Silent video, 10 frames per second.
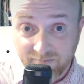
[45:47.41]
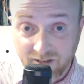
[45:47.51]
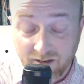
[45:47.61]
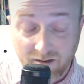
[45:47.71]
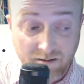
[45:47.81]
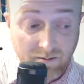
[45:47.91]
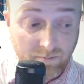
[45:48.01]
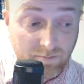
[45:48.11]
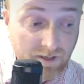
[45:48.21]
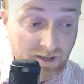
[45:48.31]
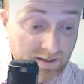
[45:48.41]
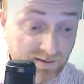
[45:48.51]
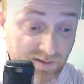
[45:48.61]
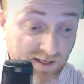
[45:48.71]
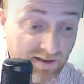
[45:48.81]
And
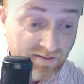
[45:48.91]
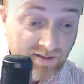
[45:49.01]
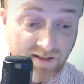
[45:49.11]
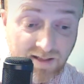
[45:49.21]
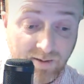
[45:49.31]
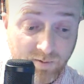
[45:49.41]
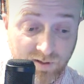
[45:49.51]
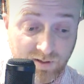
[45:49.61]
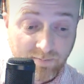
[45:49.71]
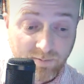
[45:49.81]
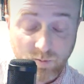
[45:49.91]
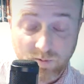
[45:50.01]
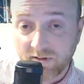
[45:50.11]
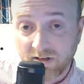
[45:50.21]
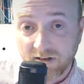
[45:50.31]
so mm-hmm. that was one of
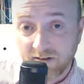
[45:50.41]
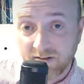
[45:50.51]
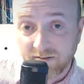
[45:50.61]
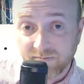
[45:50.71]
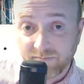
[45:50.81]
the kind of